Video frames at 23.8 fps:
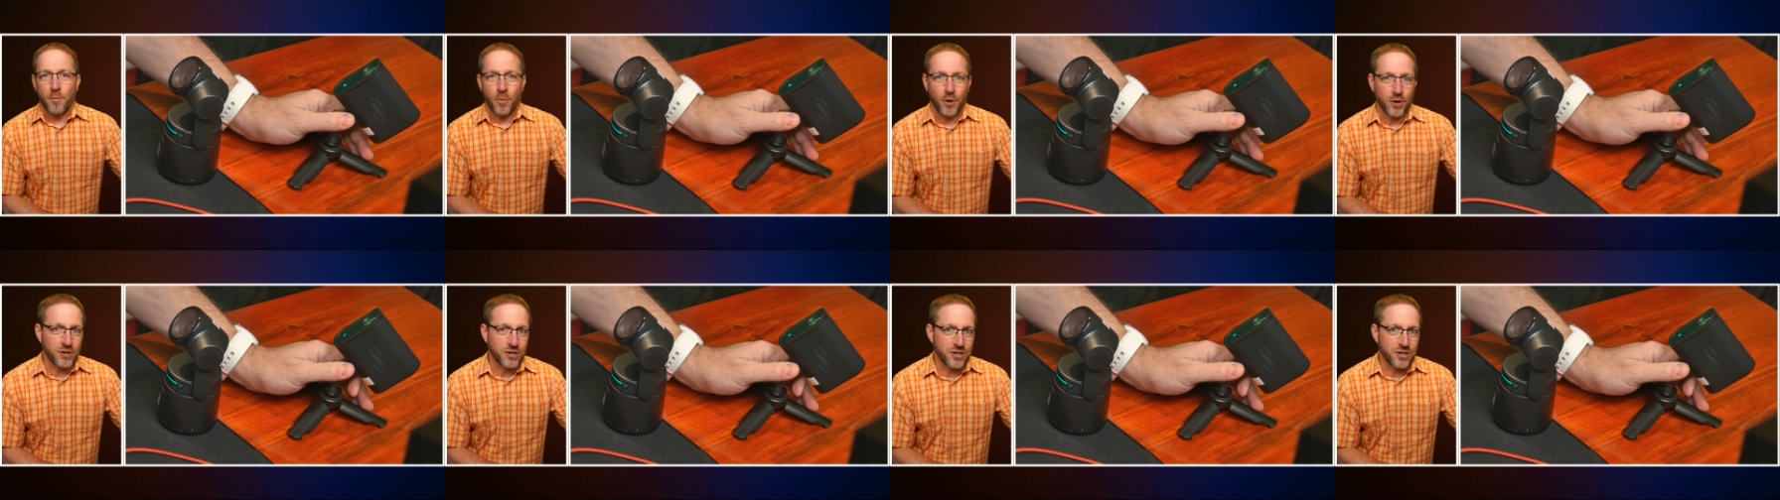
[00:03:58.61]

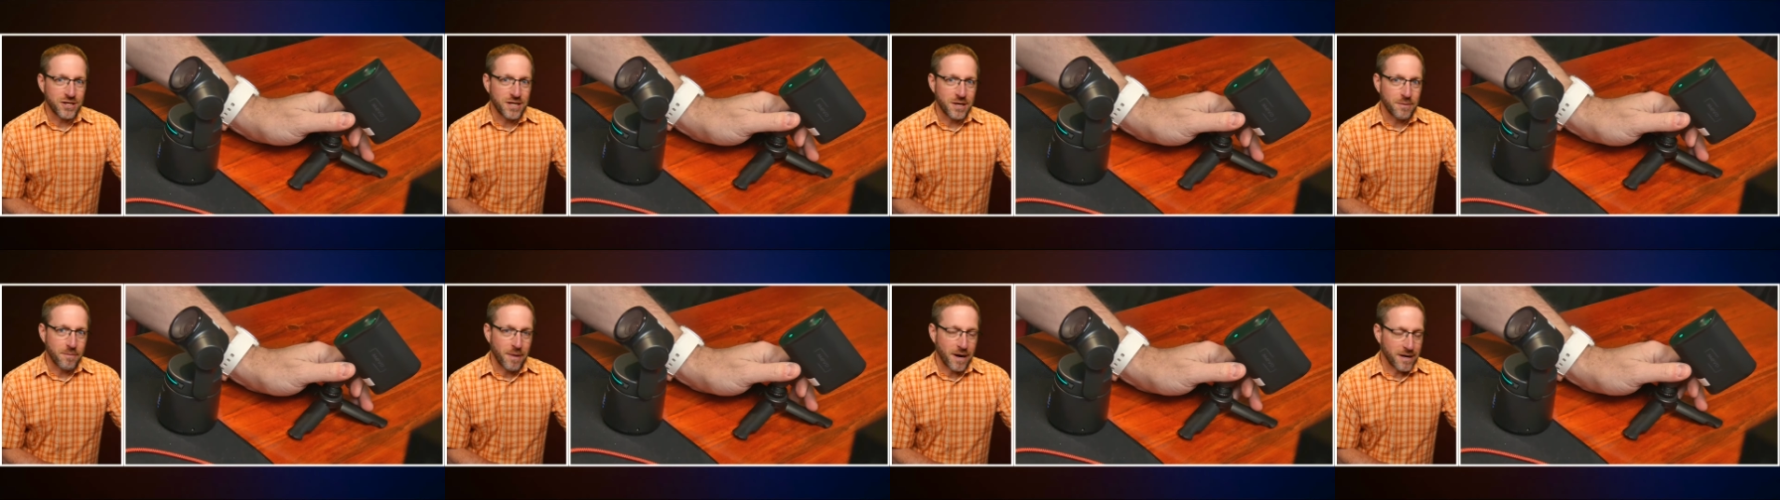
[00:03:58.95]

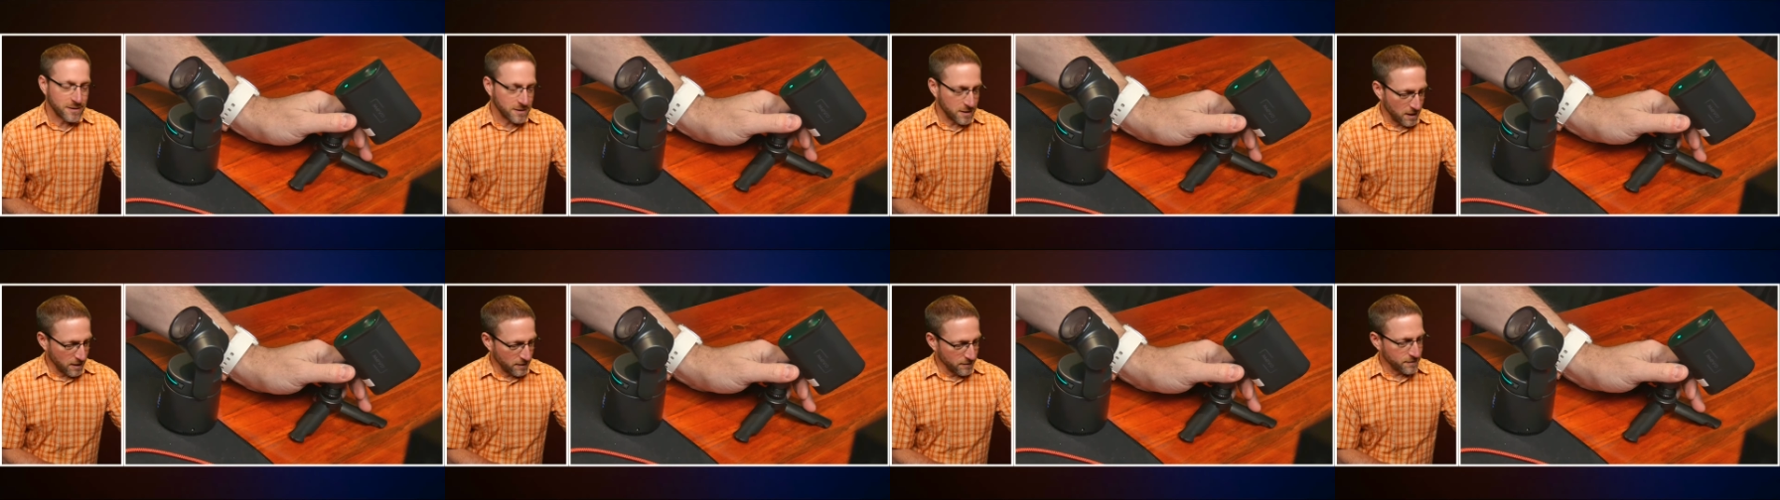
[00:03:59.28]
purchased them
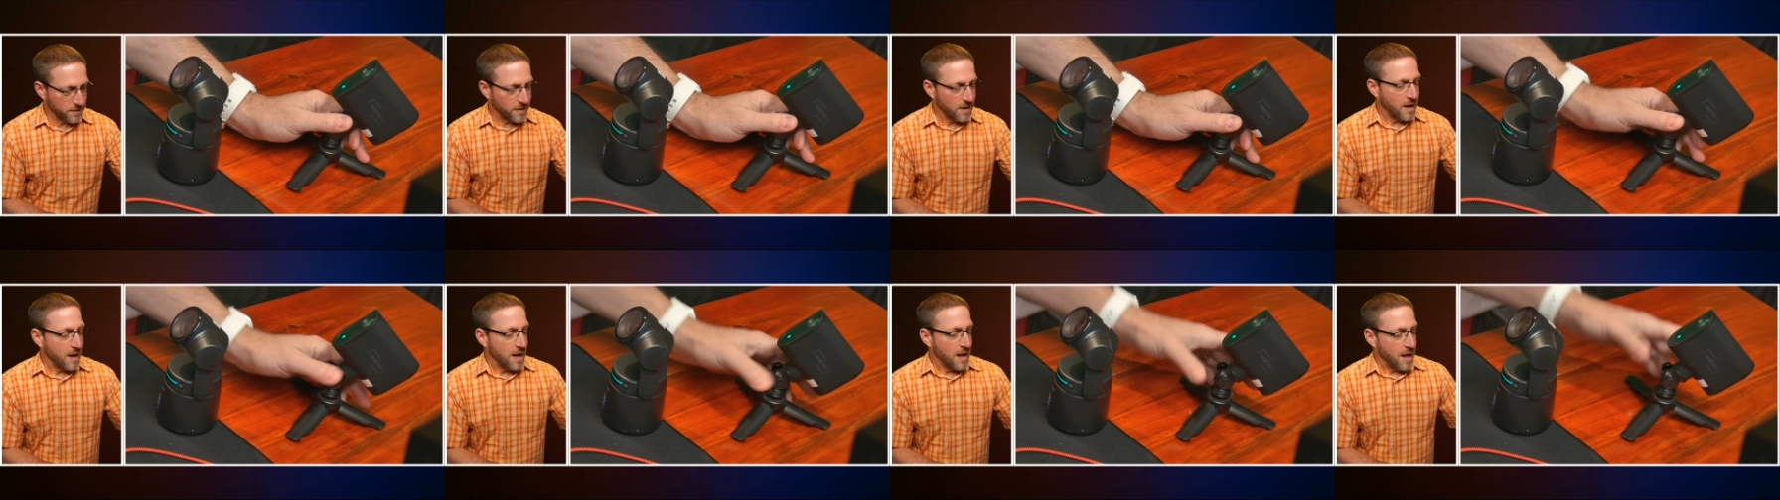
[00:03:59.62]

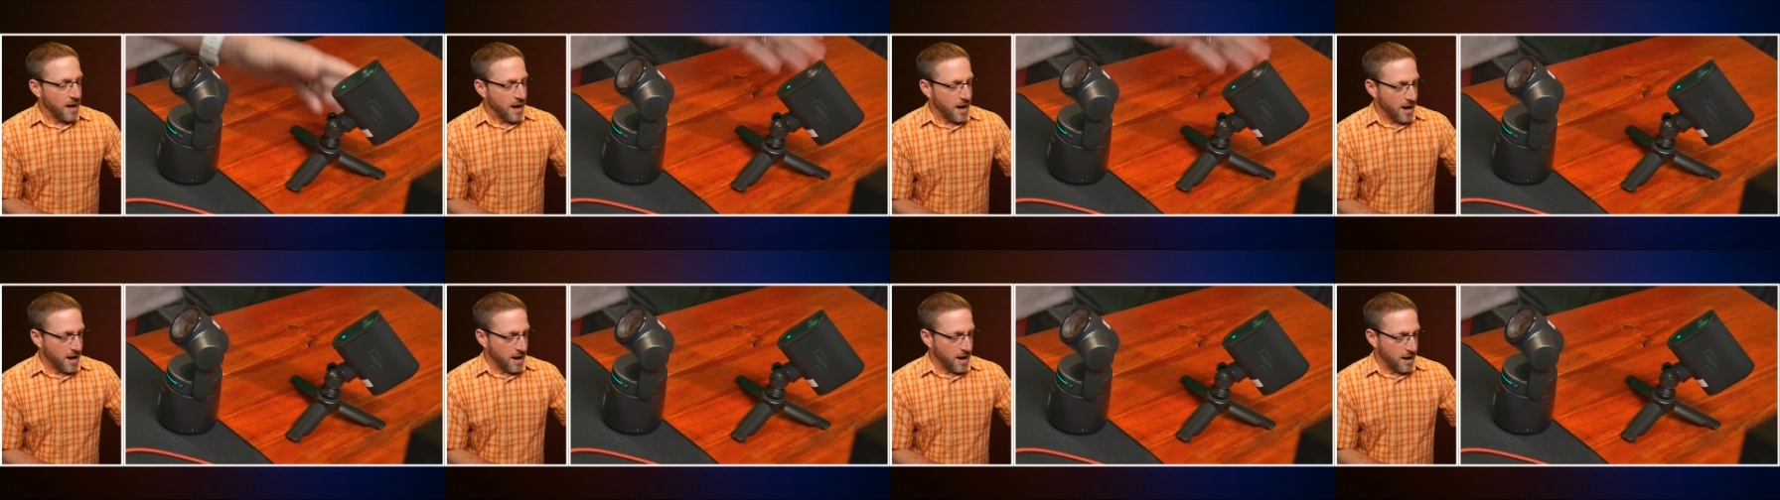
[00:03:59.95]
myself.
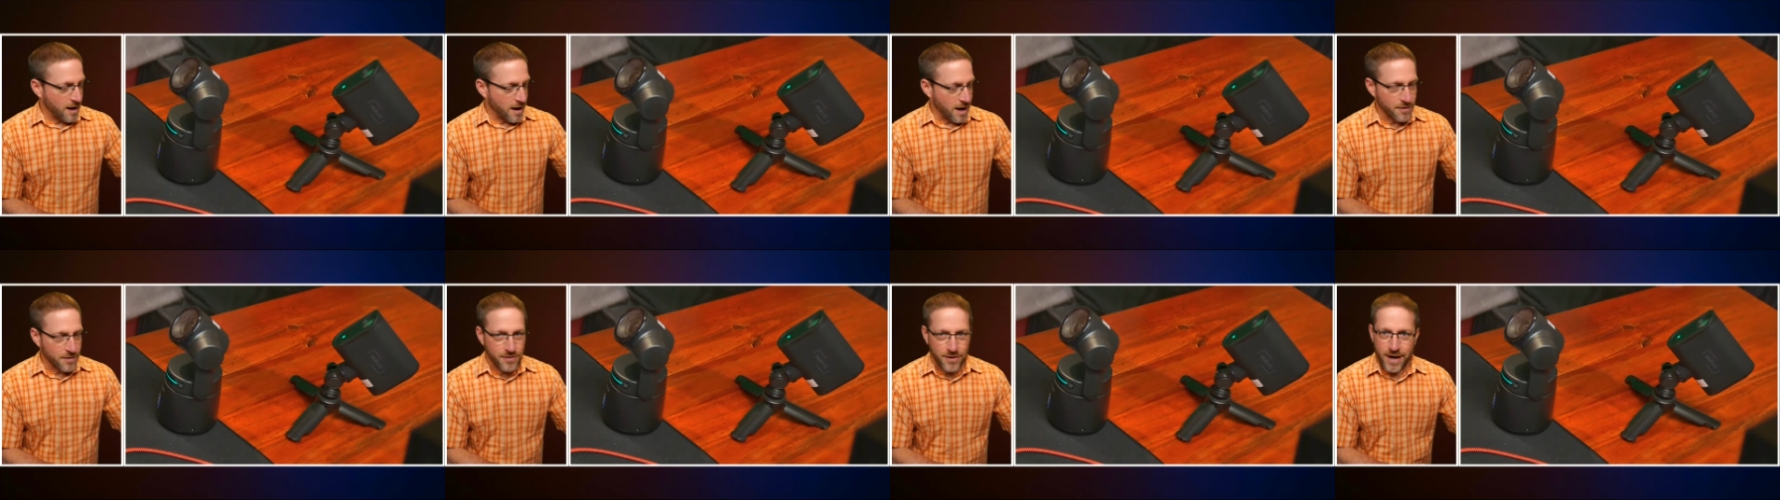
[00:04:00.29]

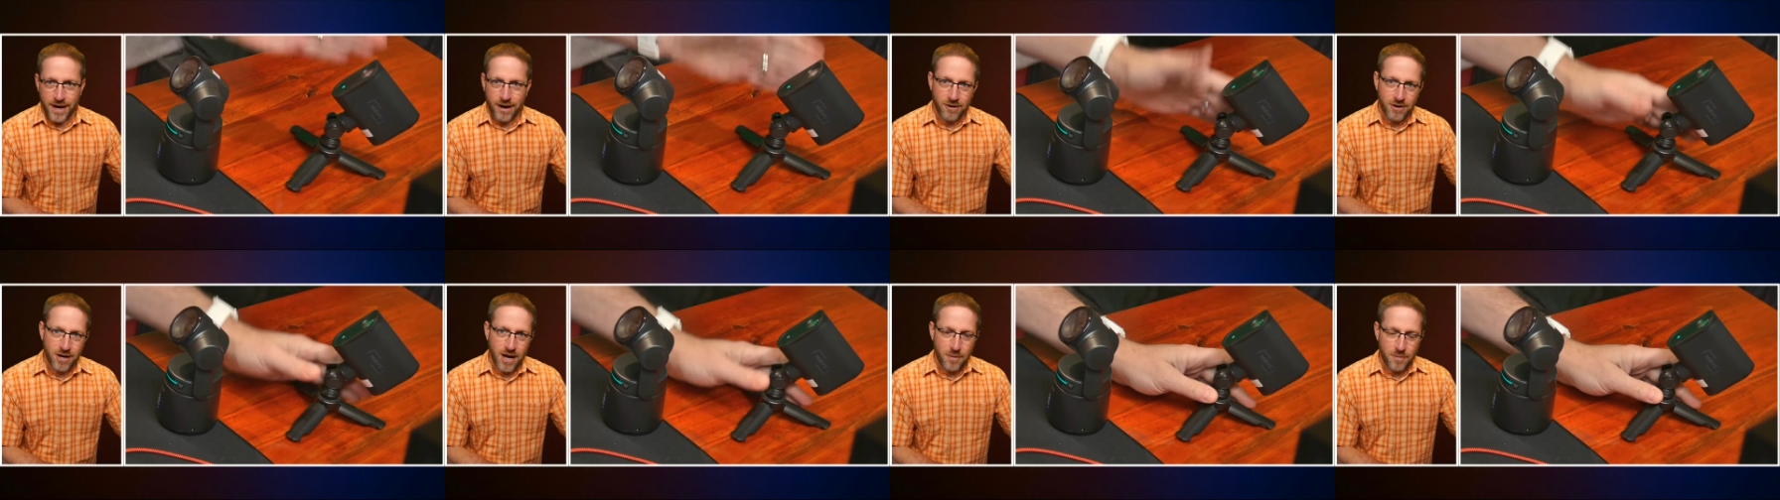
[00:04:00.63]
Uh,
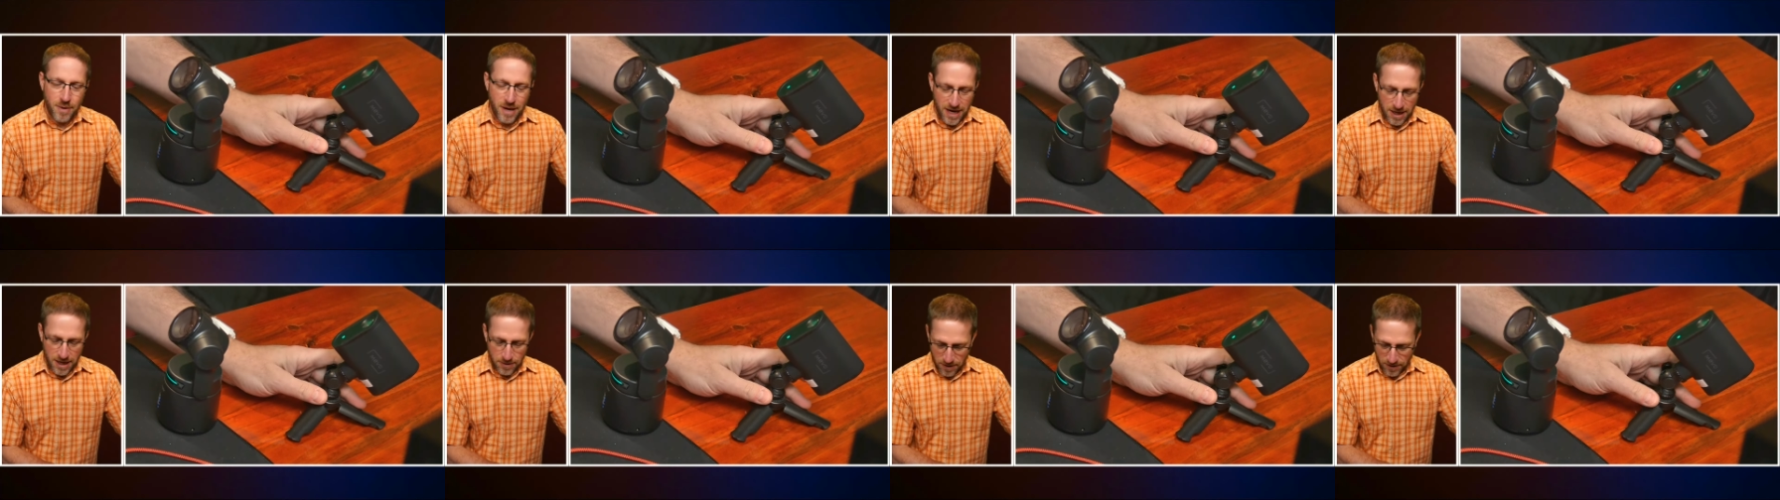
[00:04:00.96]
they are
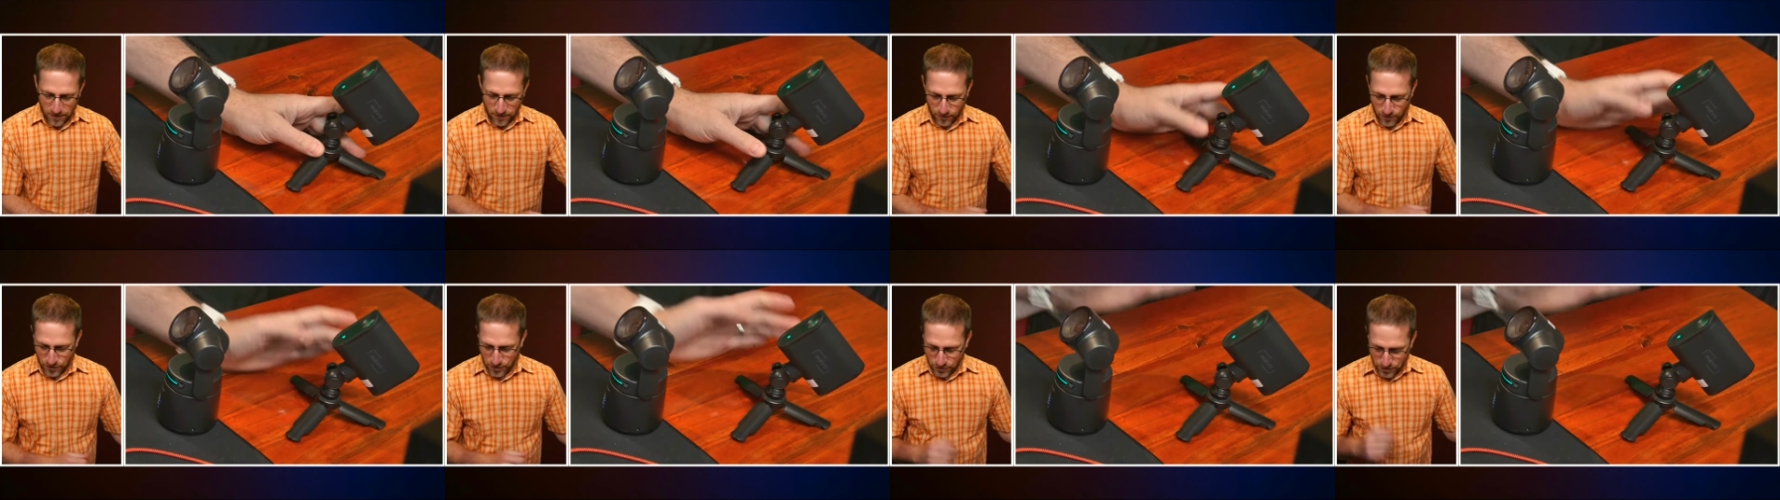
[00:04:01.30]
not paying
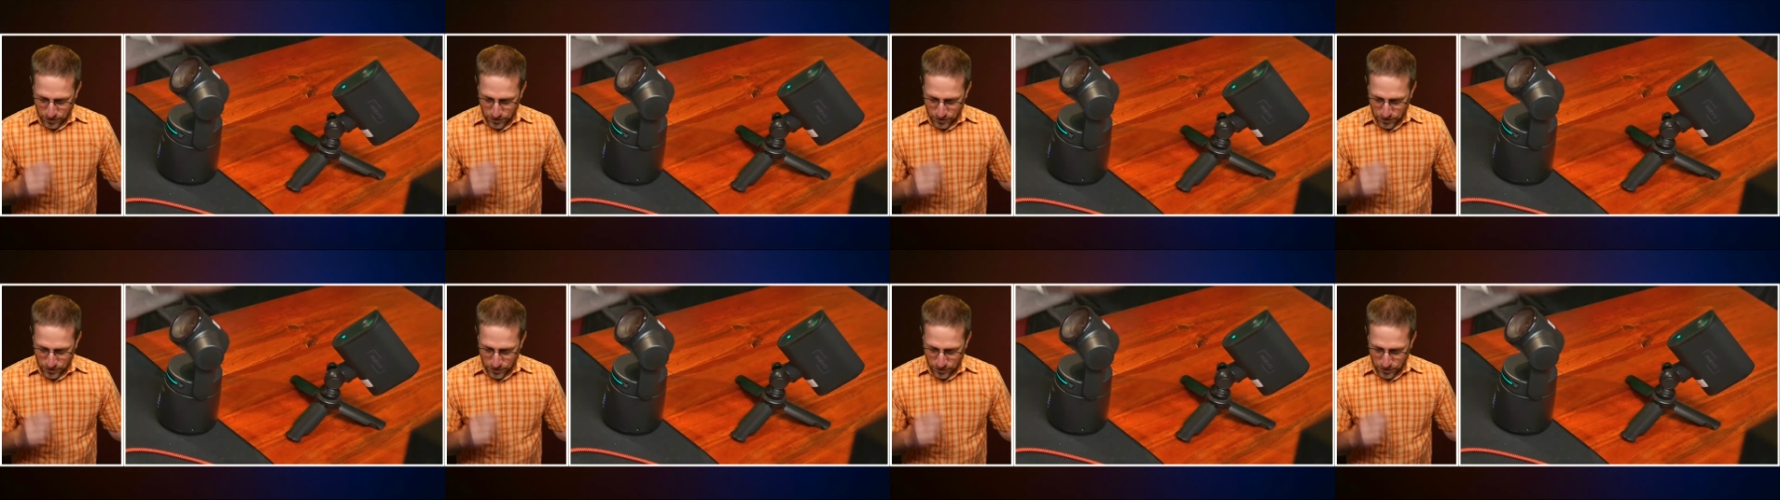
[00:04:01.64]
me for